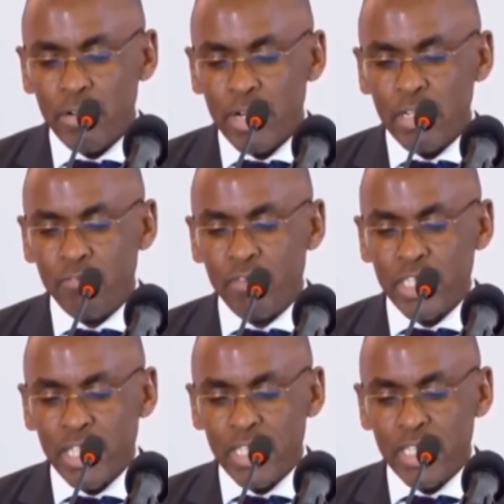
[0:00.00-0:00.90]
credit
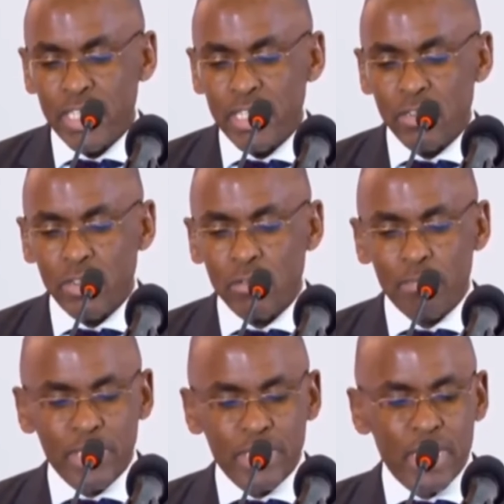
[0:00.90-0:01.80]
facility at only
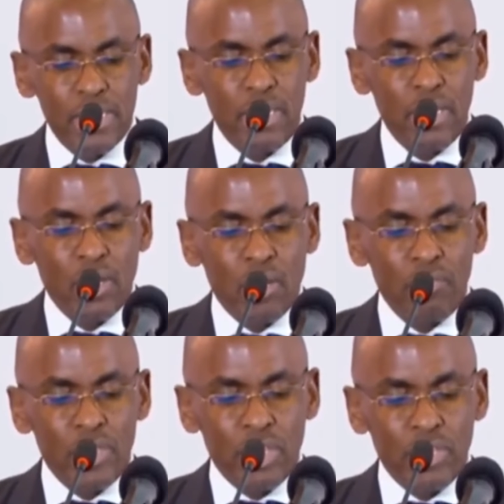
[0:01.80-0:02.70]
1% of
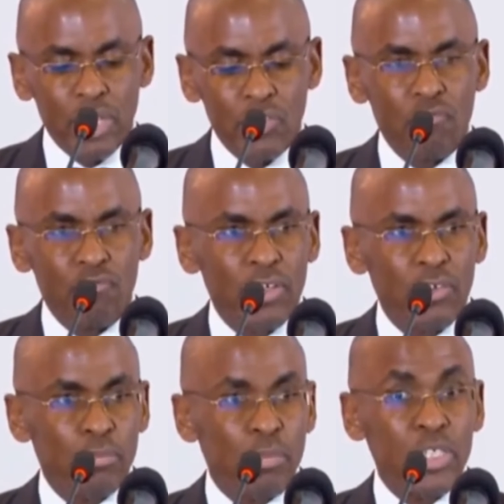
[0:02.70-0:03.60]
the transaction
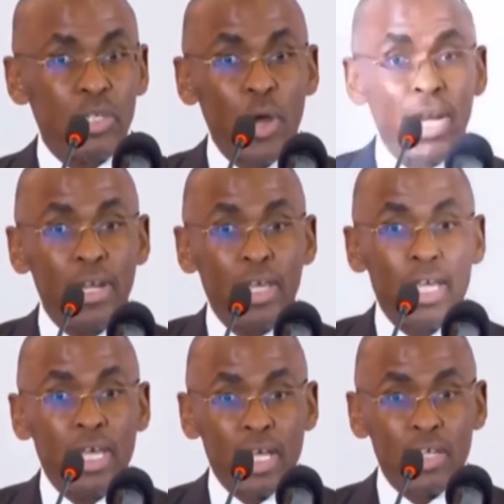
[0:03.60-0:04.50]
value, especially when
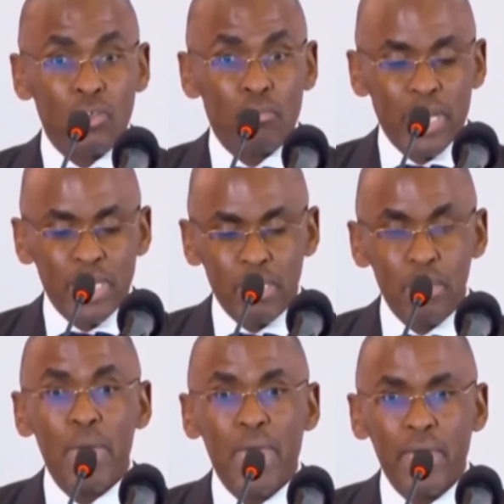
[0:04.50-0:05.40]
customers
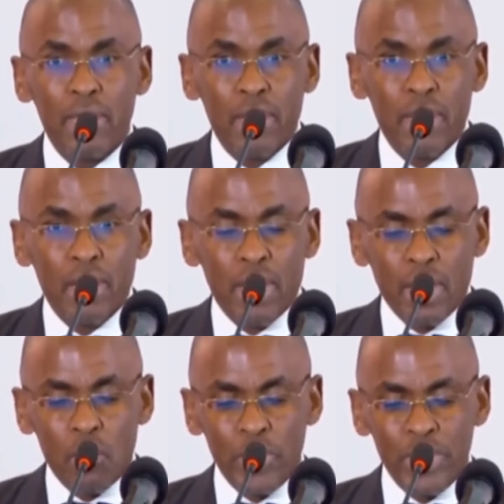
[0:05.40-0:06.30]
repay
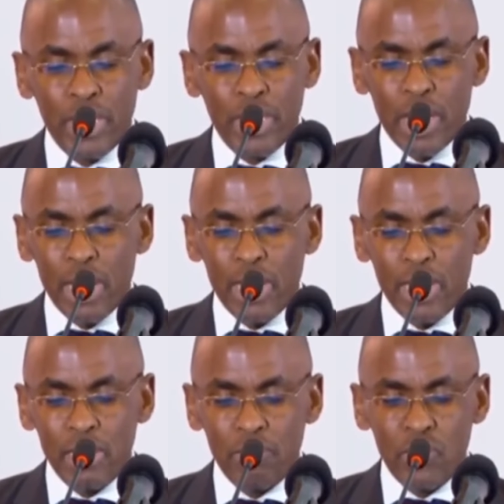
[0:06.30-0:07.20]
within a
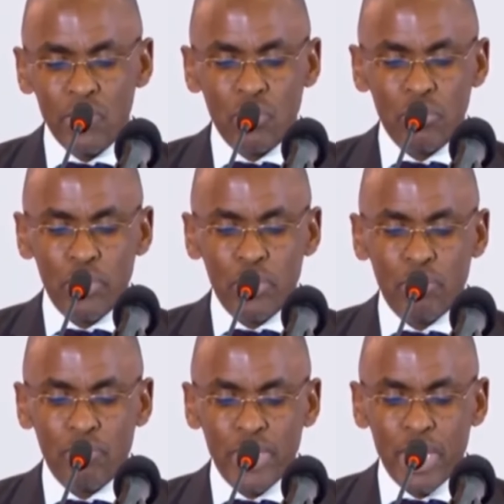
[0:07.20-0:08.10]
relatively short
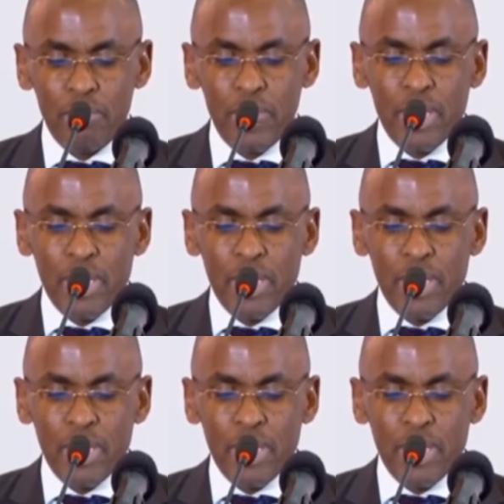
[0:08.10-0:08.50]
period of time.